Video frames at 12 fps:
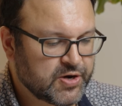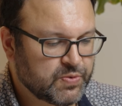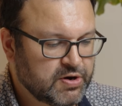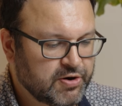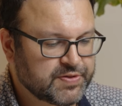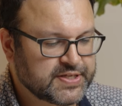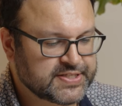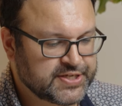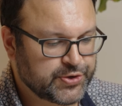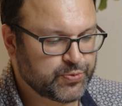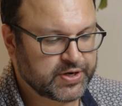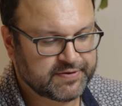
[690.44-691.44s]
are these
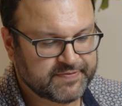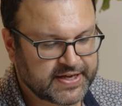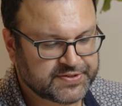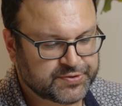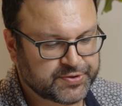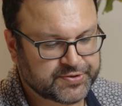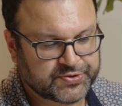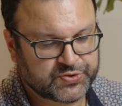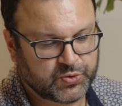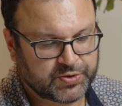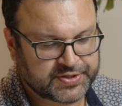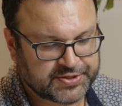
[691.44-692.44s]
tier 1 investors
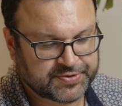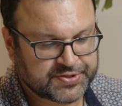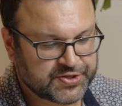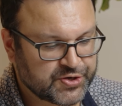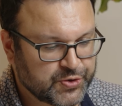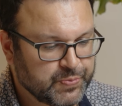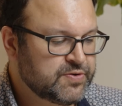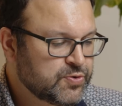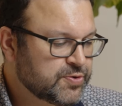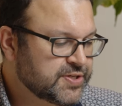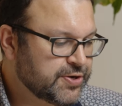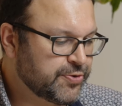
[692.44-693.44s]
or tier 2
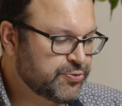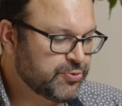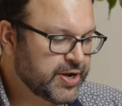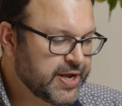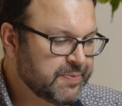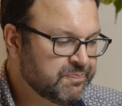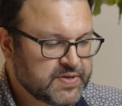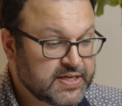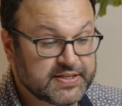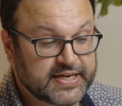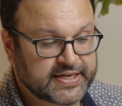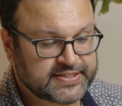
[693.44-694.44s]
or tier 3? In
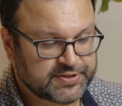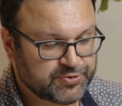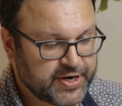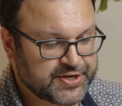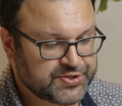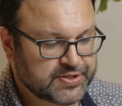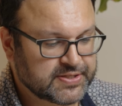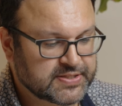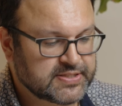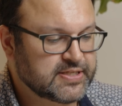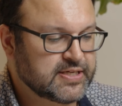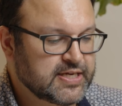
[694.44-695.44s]
the next
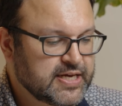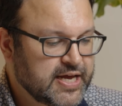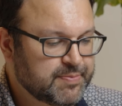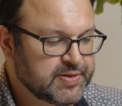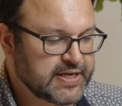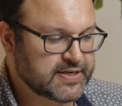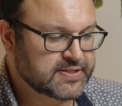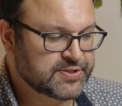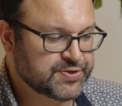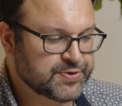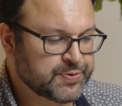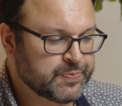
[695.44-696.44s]
iterations, I plan
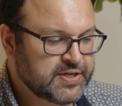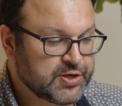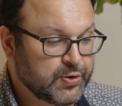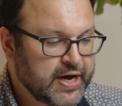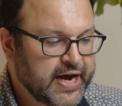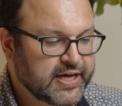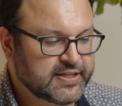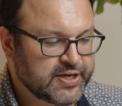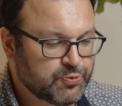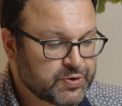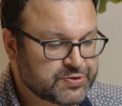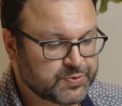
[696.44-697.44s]
to, highlight
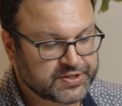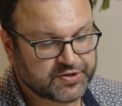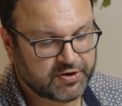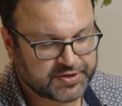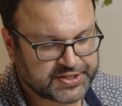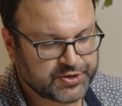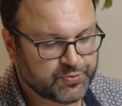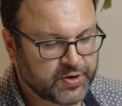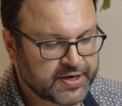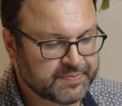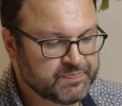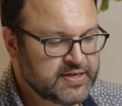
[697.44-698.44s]
which ones are tier
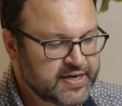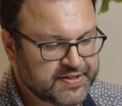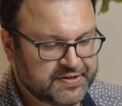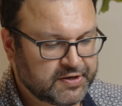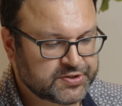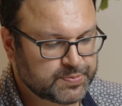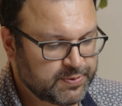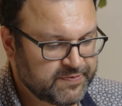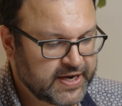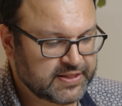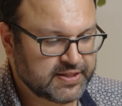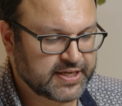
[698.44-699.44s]
1 and then also
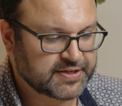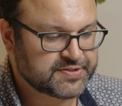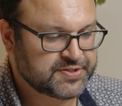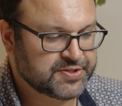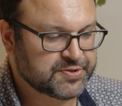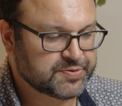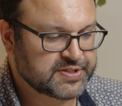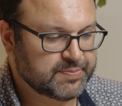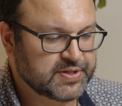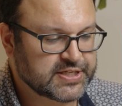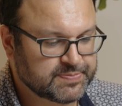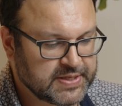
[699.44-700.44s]
provide links to some of
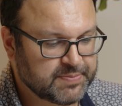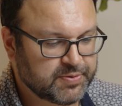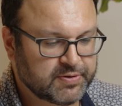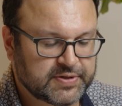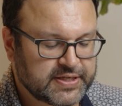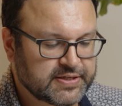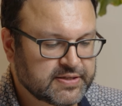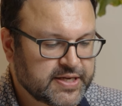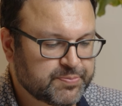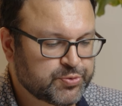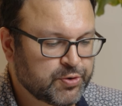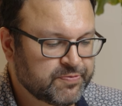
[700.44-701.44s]
these people
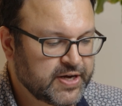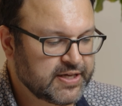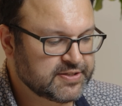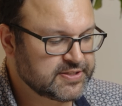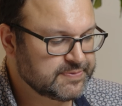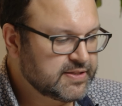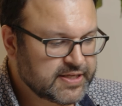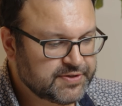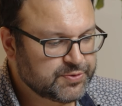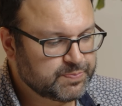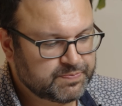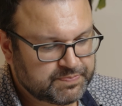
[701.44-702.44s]
and profiles. Then
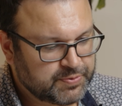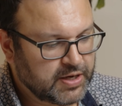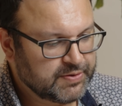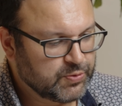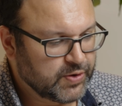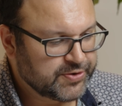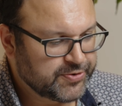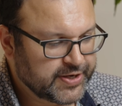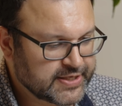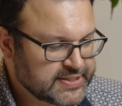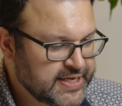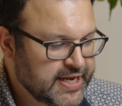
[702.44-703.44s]
you're probably wondering
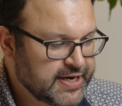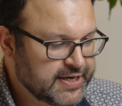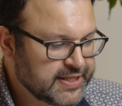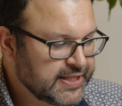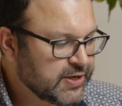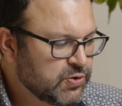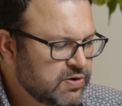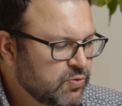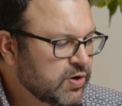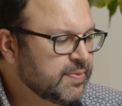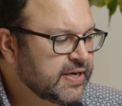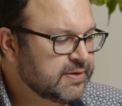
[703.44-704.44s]
as a candidate, like,
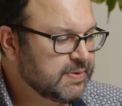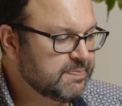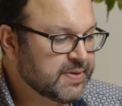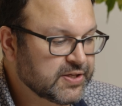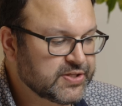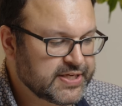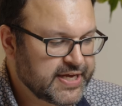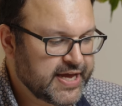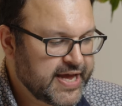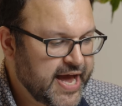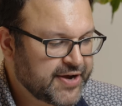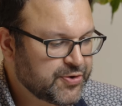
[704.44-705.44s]
what am I going to be building at
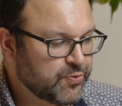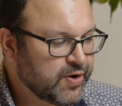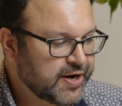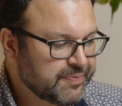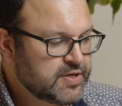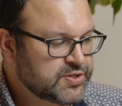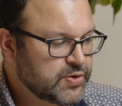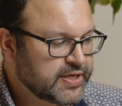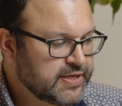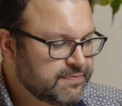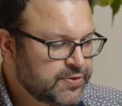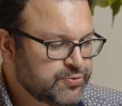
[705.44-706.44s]
HackerOne? So I
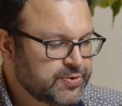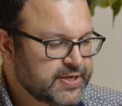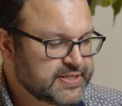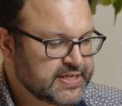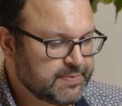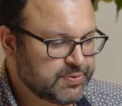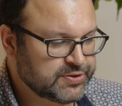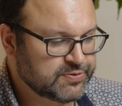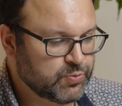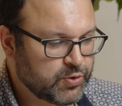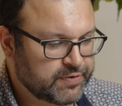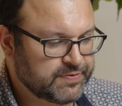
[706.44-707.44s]
give 3 examples of
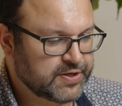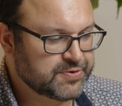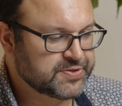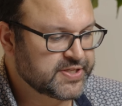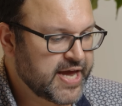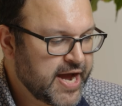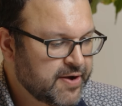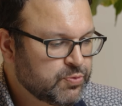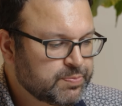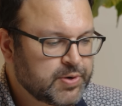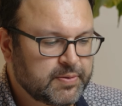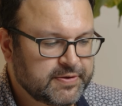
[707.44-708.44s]
workflows that
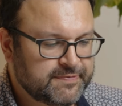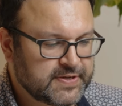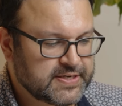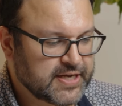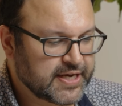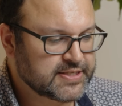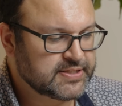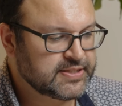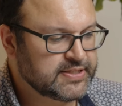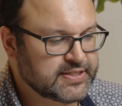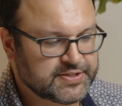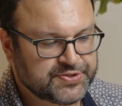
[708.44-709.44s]
would probably fit
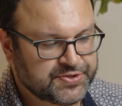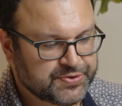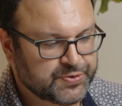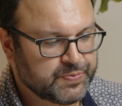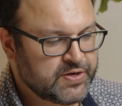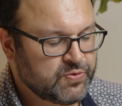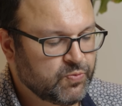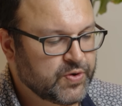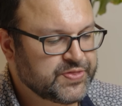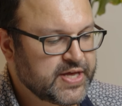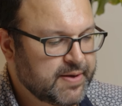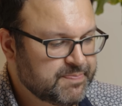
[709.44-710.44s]
nicely into
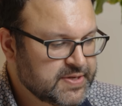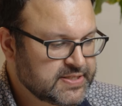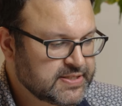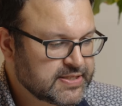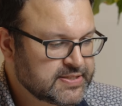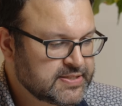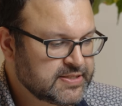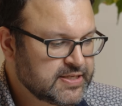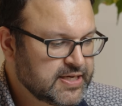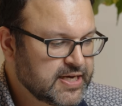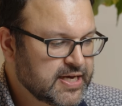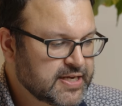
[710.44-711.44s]
what that business
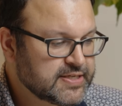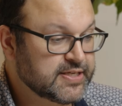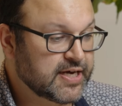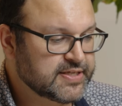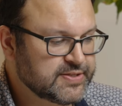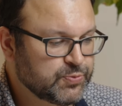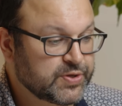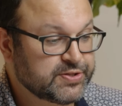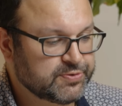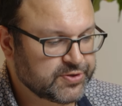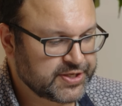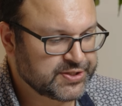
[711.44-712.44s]
does and what
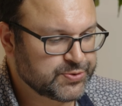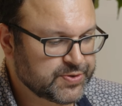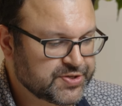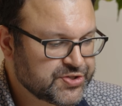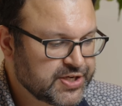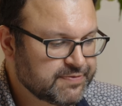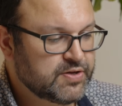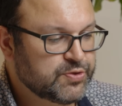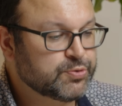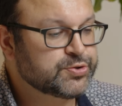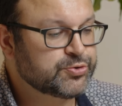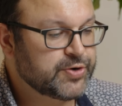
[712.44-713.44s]
they're looking to achieve.
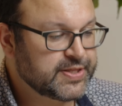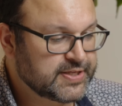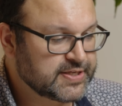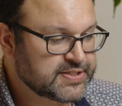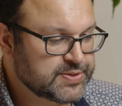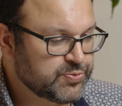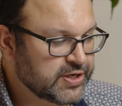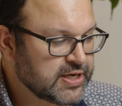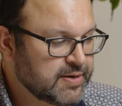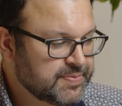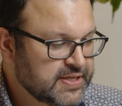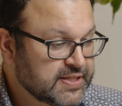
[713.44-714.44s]
Those are great things to bring
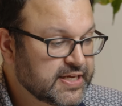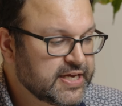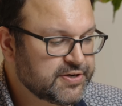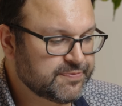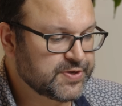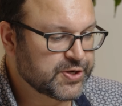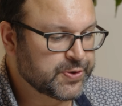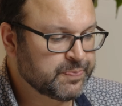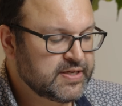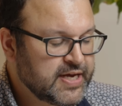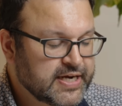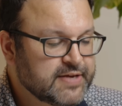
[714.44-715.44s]
up in the interview
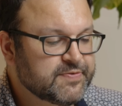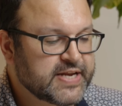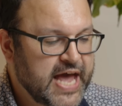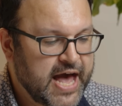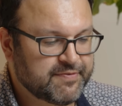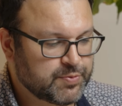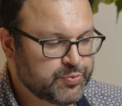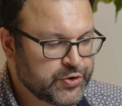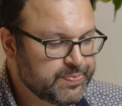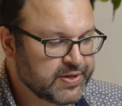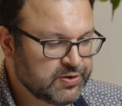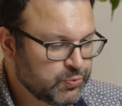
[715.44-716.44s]
and even have a
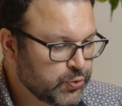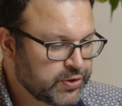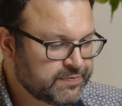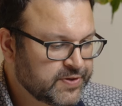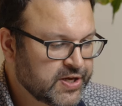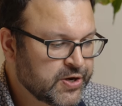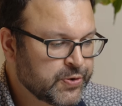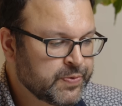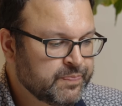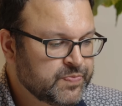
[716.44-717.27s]
pre-built workflow